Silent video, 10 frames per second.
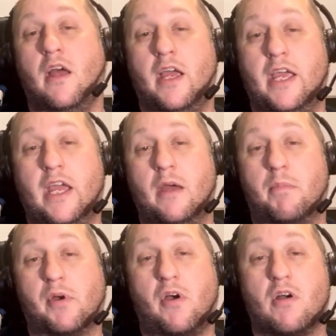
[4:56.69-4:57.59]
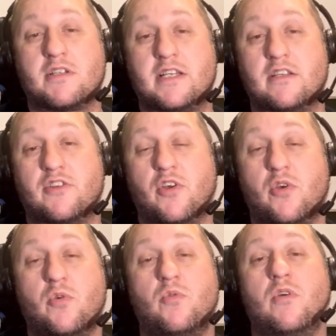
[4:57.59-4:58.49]
in Picard season
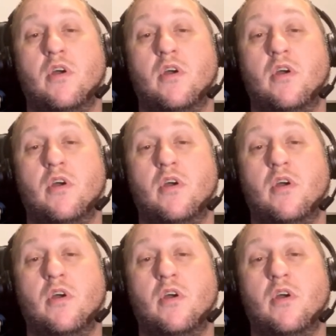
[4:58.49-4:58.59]
two.